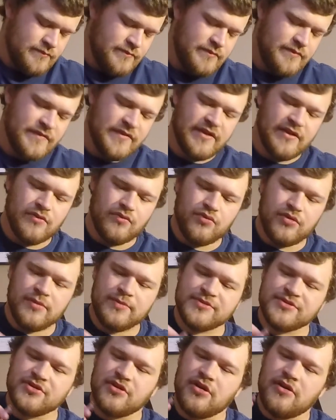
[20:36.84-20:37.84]
that
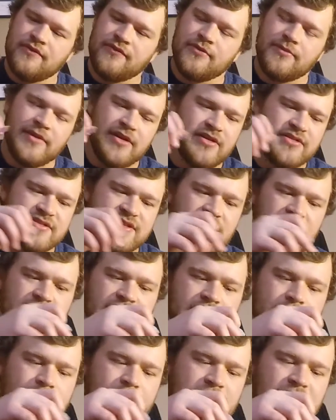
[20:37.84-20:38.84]
rips off from here, it's got like
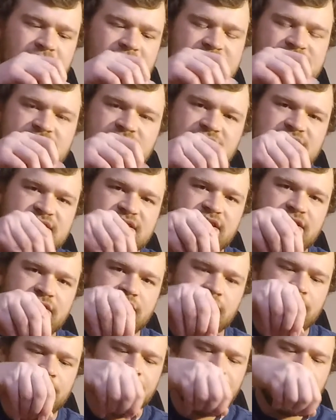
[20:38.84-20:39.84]
a plastic seal.
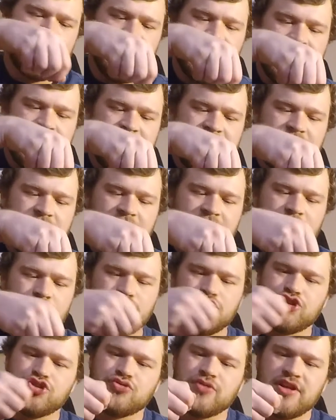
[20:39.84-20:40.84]
It kind of
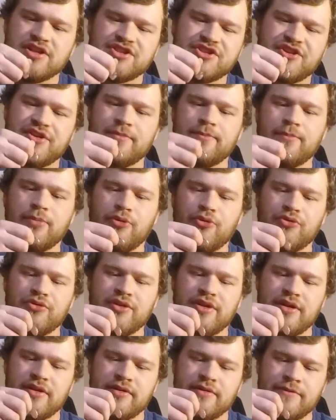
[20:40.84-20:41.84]
stretched it and pulled
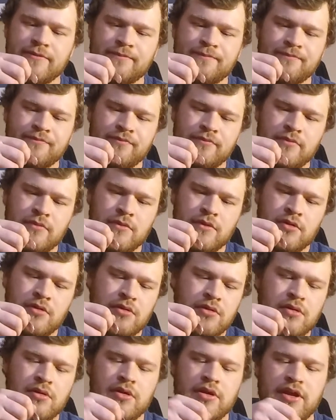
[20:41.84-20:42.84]
it.
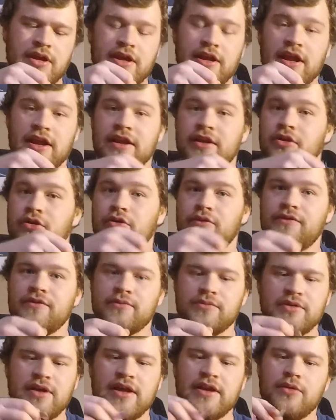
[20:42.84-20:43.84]
And I didn't know if
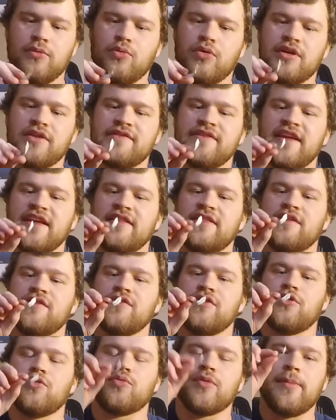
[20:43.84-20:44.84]
I didn't want to take the,
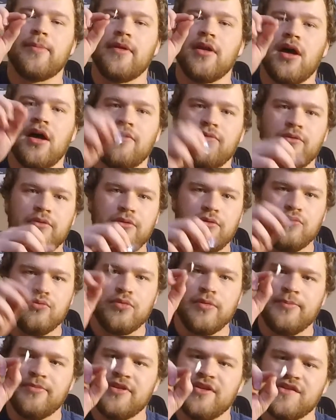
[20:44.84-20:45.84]
rip it off,
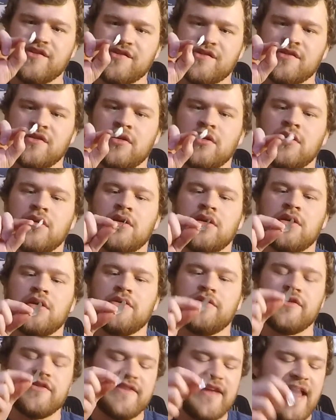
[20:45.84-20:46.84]
rip
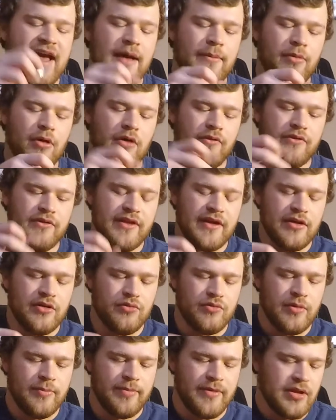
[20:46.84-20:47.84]
the tab off without it
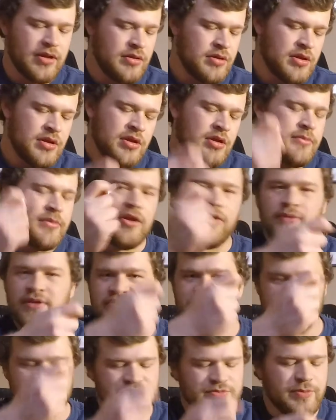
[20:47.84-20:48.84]
ripping. And otherwise
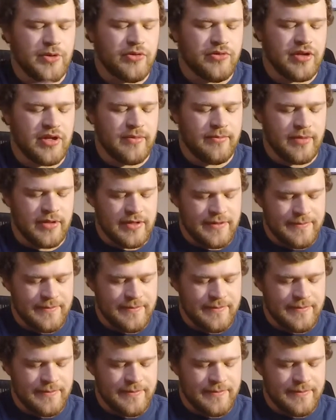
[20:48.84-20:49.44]
you just poke it, but